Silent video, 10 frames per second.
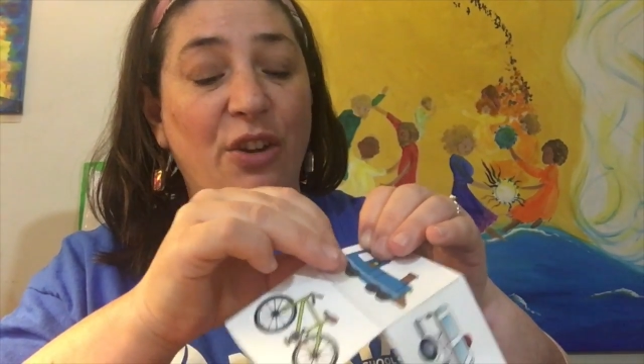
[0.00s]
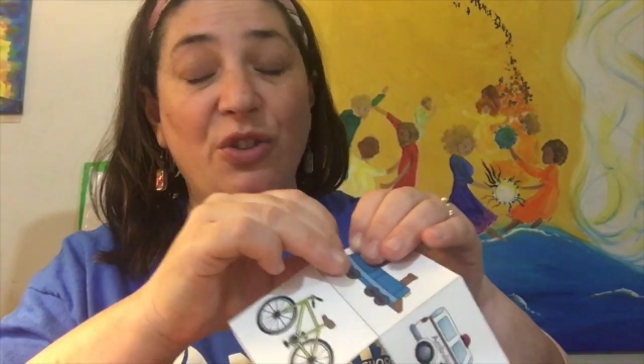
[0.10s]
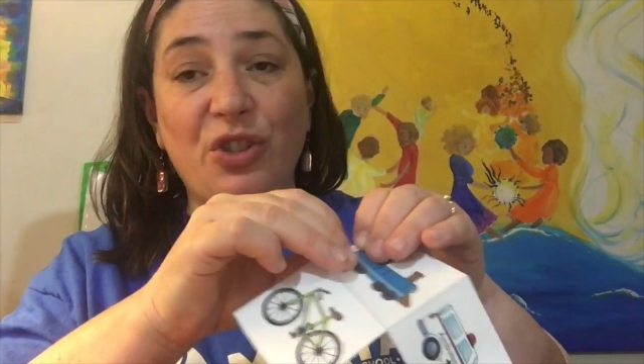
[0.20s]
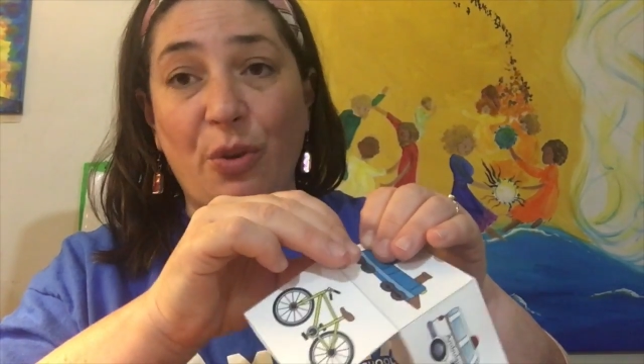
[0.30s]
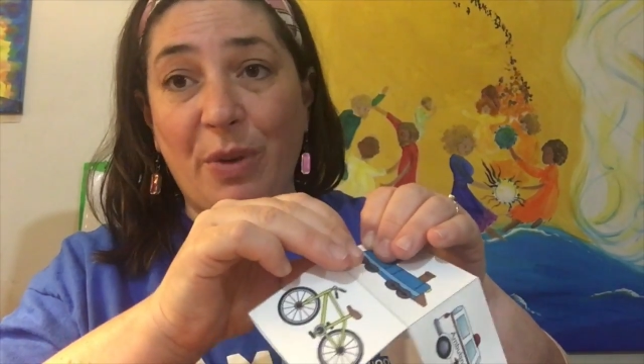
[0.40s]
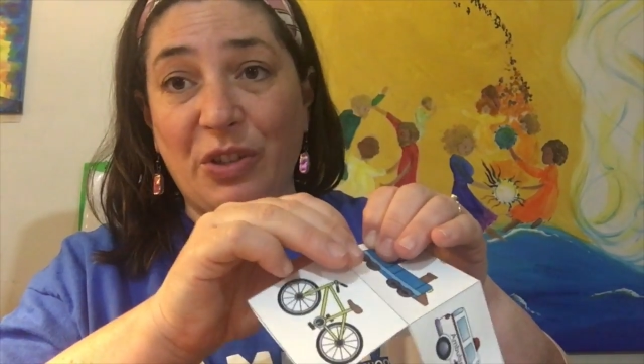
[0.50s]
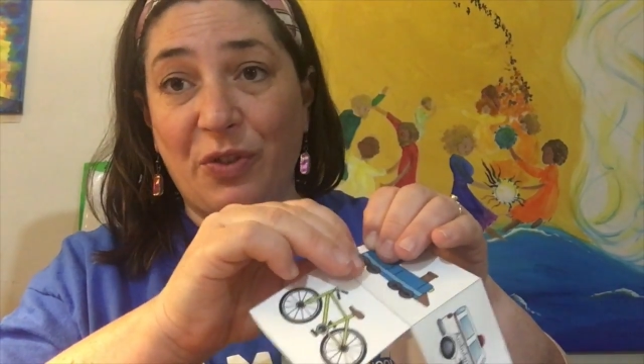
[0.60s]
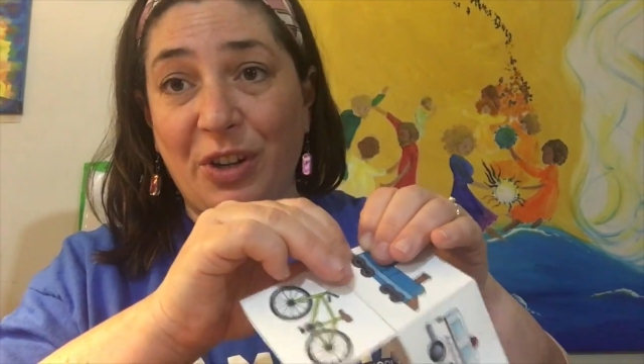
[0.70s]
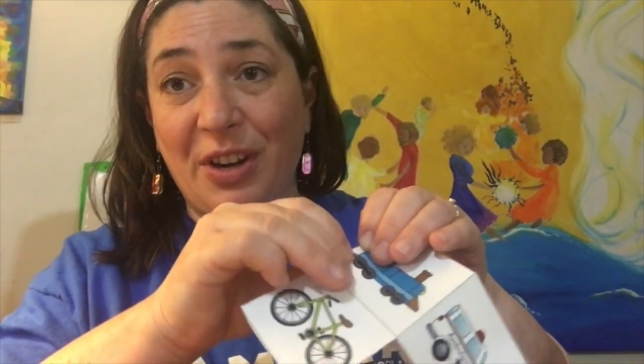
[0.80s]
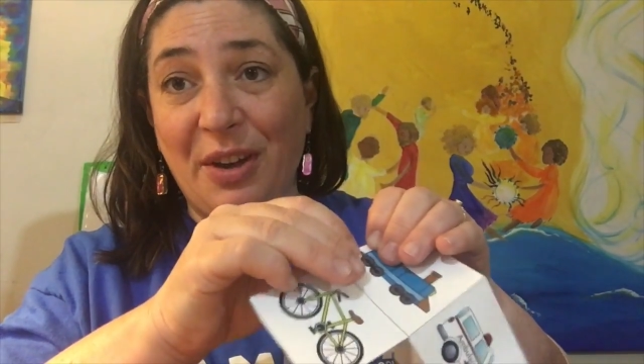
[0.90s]
you so much for
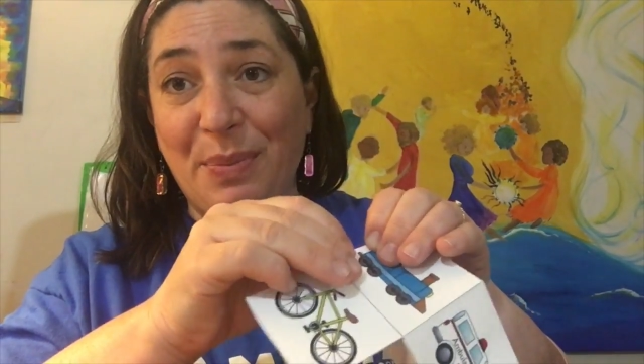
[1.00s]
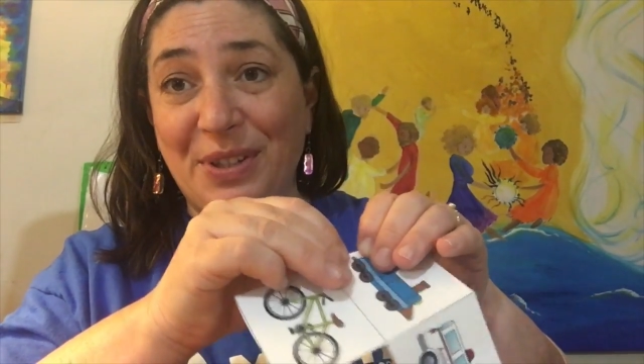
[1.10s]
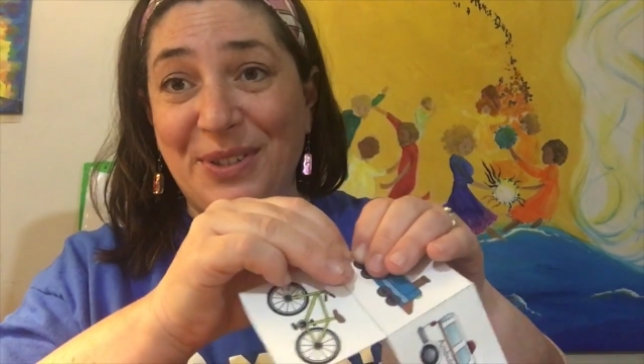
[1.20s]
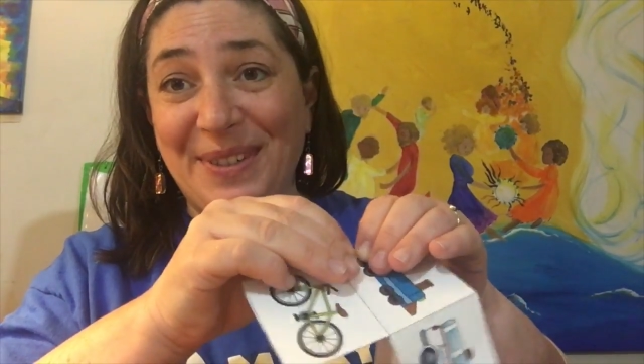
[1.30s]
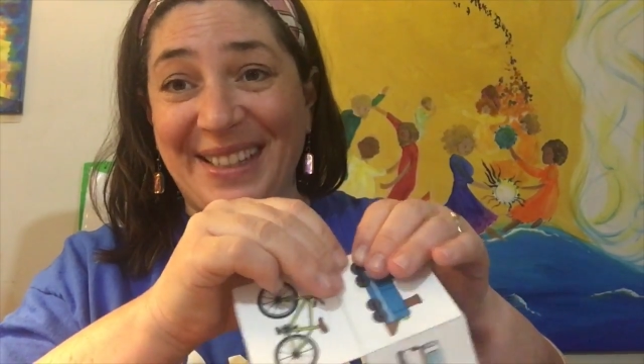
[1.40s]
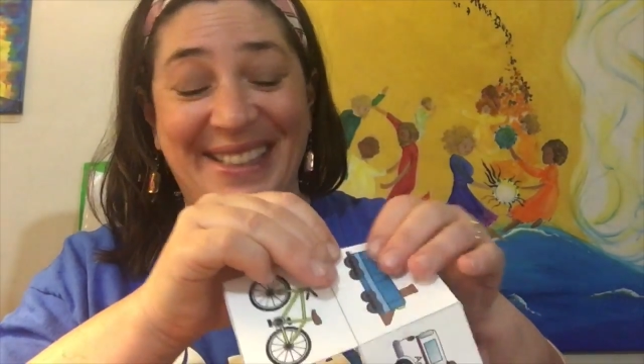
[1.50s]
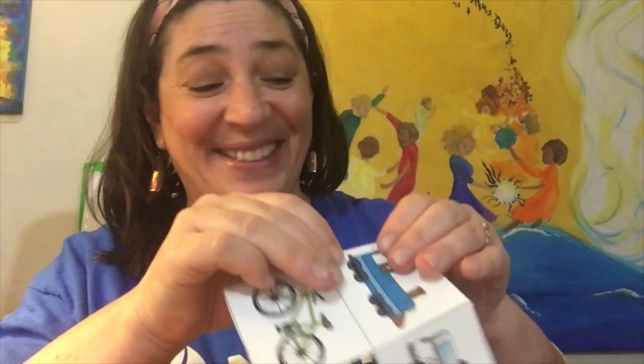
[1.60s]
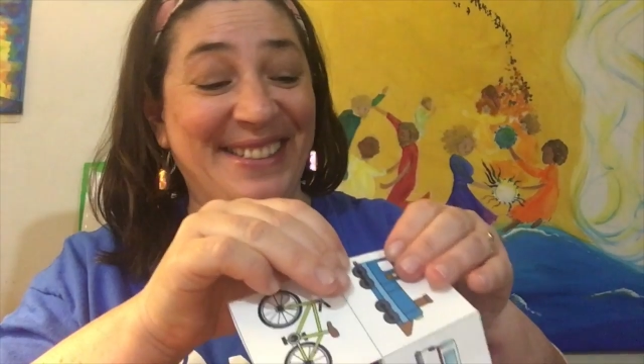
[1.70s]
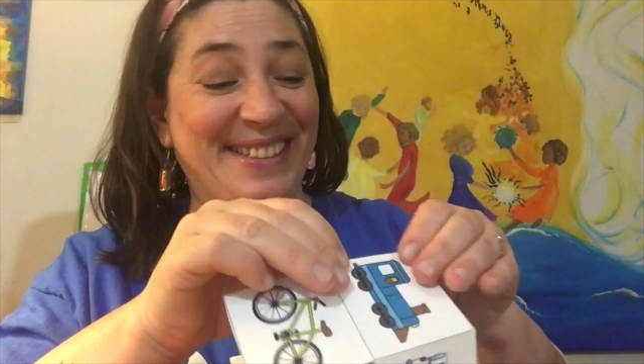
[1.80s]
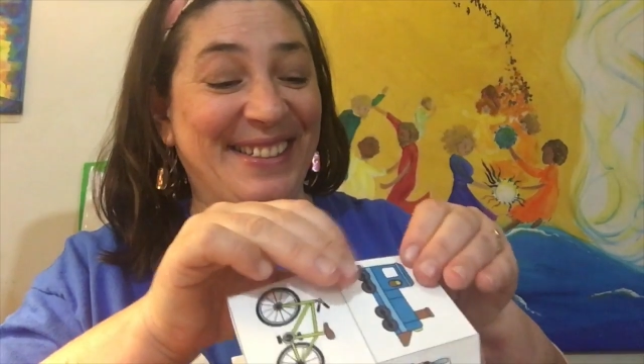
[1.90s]
your help in doing this.